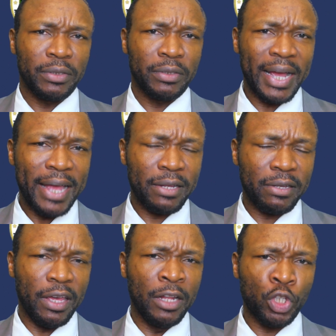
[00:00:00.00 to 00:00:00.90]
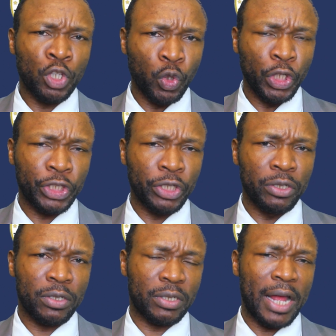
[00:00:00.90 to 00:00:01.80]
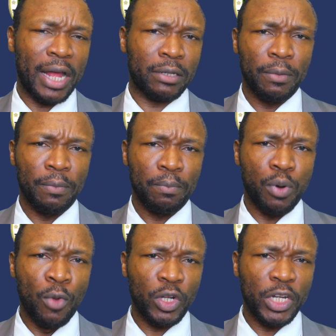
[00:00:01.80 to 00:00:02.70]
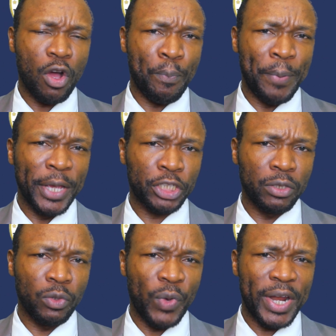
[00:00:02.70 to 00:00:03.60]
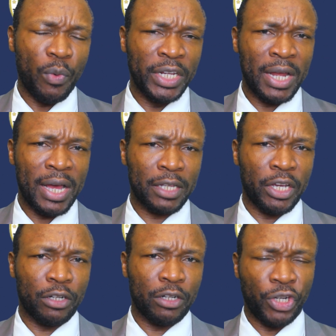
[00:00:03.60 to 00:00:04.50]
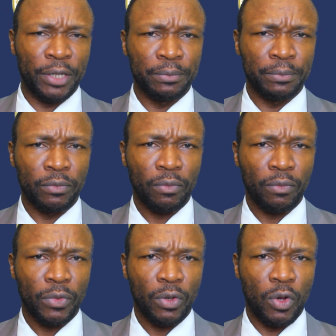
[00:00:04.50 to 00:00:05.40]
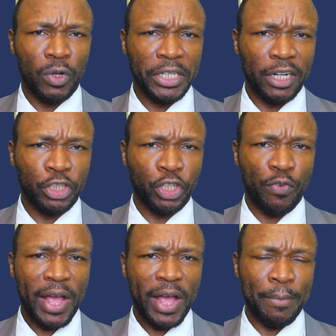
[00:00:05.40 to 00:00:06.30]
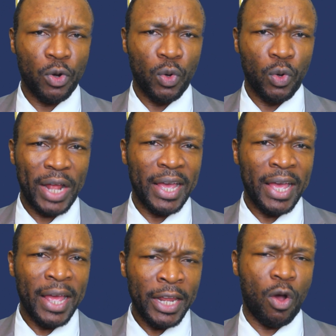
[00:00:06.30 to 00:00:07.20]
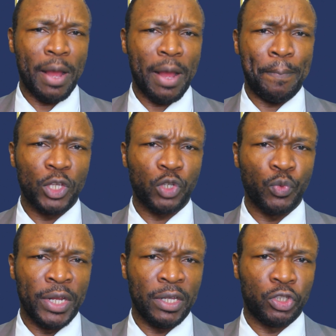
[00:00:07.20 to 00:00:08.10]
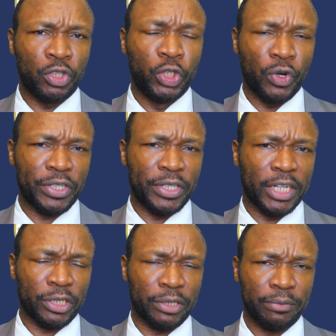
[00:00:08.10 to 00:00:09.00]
target institutions that promote the occupation, whether within our territory or the territory of Cameroon and any other place within its jurisdiction.